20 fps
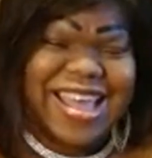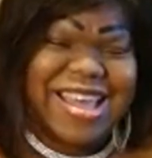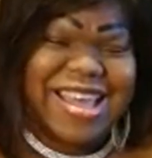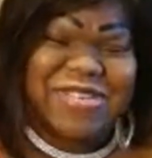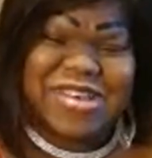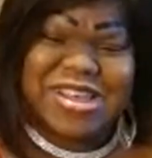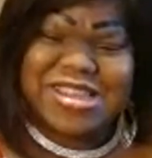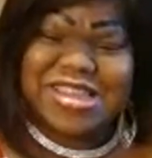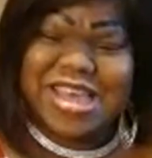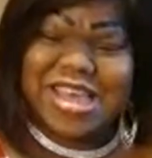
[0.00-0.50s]

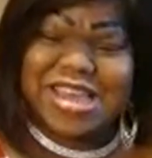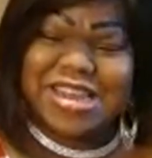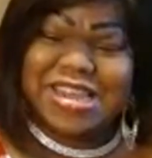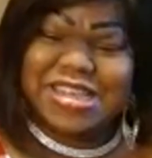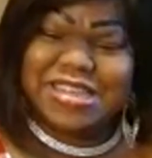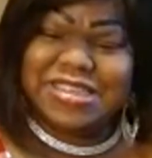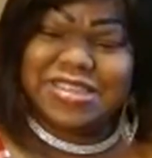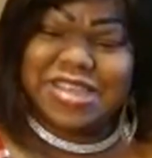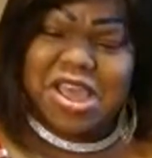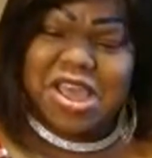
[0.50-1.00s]
What they
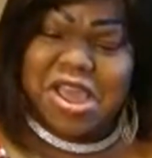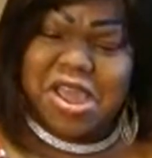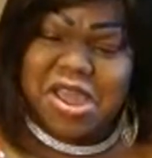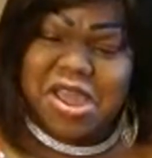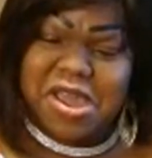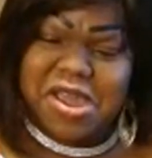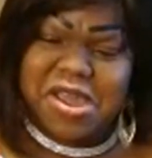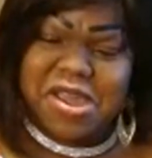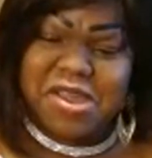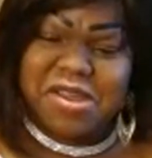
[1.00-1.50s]

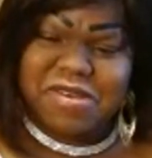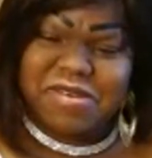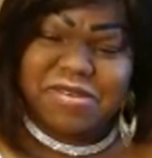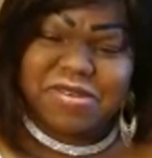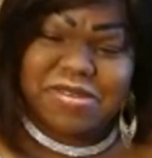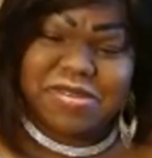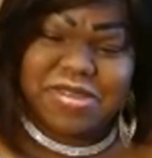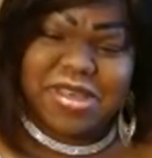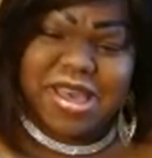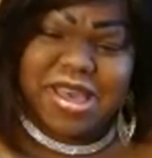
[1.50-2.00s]
deserve.
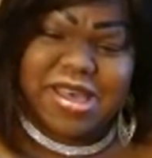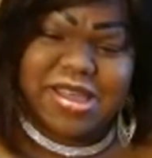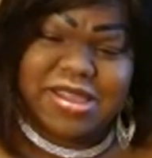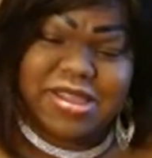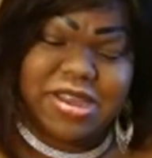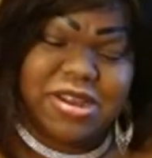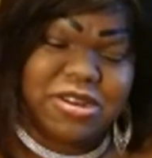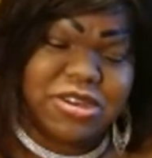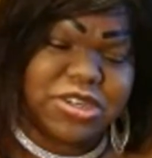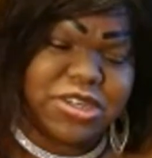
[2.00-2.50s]
Yeah,
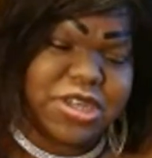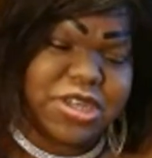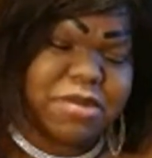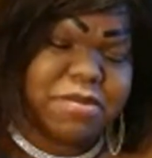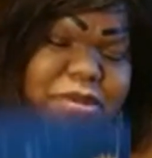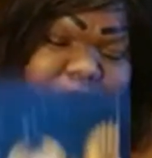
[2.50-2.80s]
leadership.